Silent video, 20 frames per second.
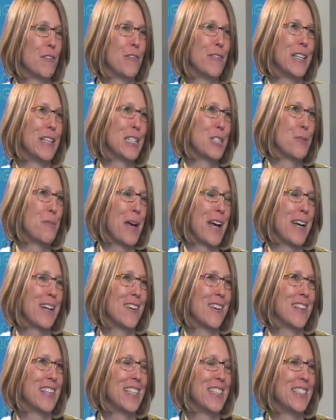reflect back
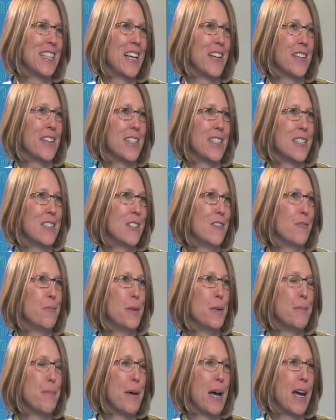on it now that it, you've
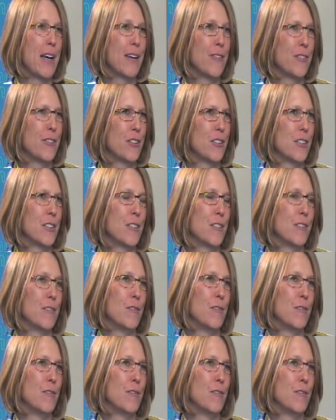been back for,